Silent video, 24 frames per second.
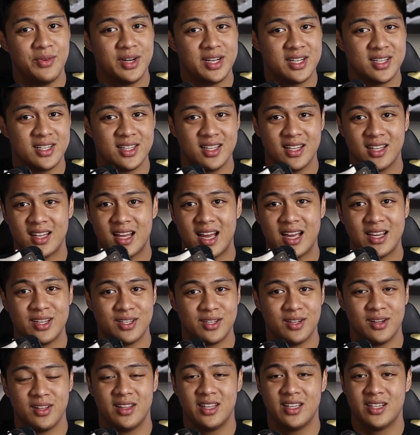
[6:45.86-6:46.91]
wish that I
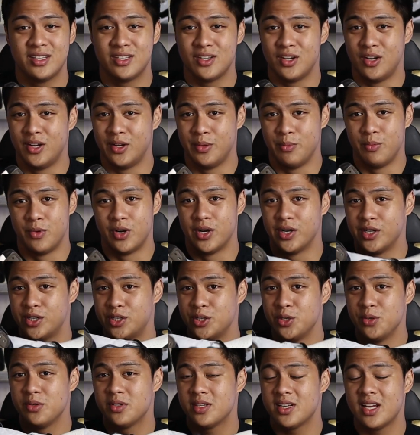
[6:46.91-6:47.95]
saw this on more
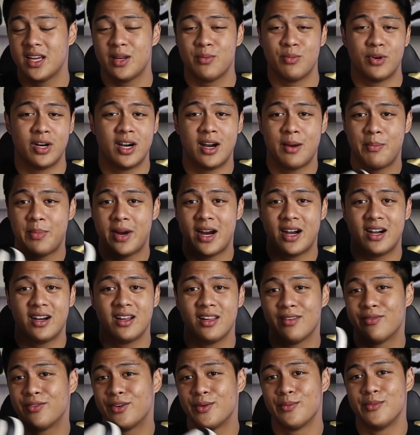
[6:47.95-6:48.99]
shoes and more
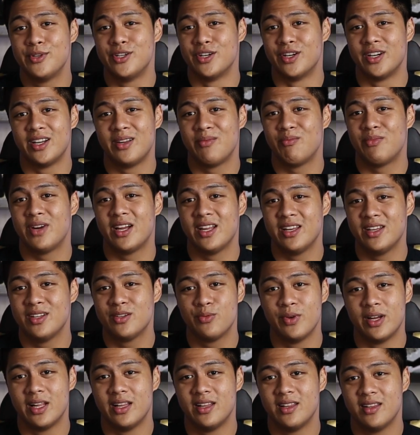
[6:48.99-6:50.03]
apparel from Jordan brand as
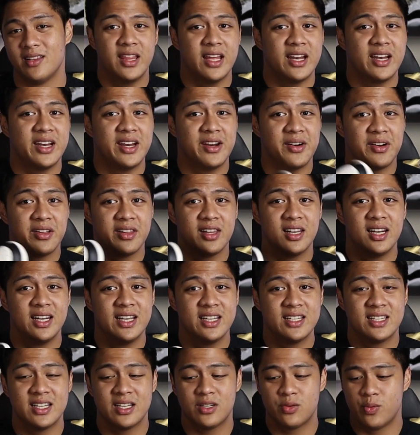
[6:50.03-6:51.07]
well. Then here on the
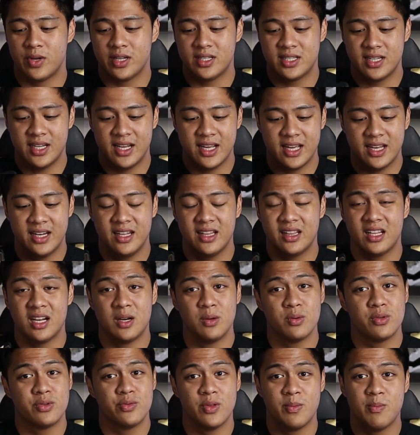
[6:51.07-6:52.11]
laces, once again it
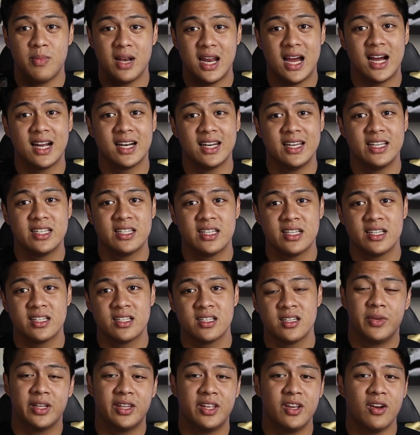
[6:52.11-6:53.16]
comes with black laces,
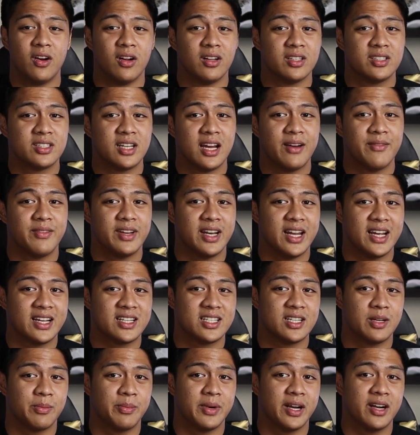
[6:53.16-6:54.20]
but you also have an
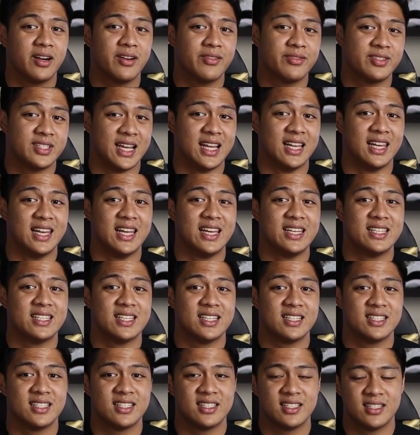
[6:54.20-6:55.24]
extra pair of sail
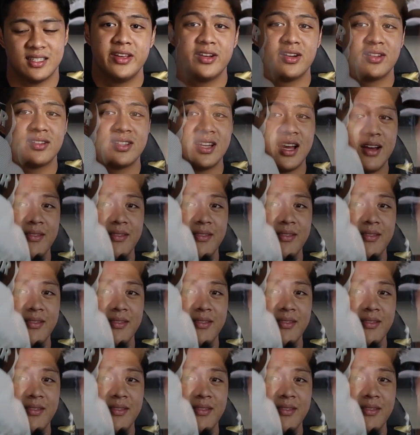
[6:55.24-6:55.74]
laces. You also